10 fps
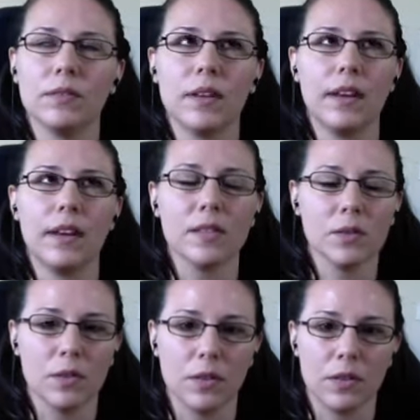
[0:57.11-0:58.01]
I
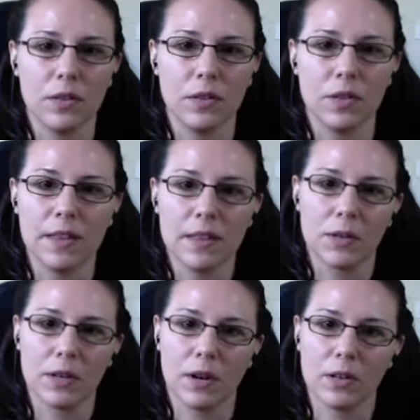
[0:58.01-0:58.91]
guess the thing that
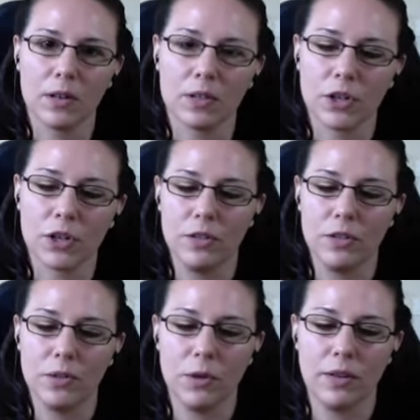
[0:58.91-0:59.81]
we're trying to
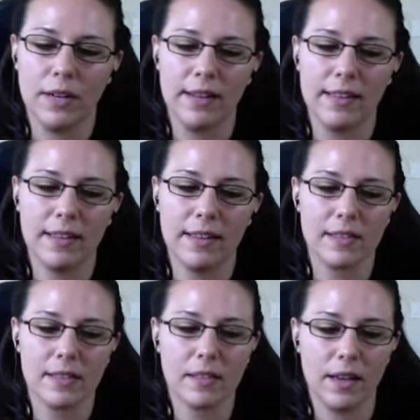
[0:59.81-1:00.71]
do more than anything
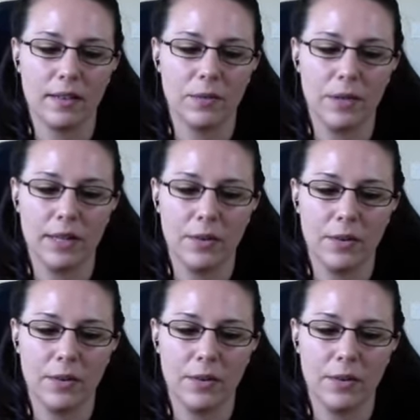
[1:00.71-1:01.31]
is right now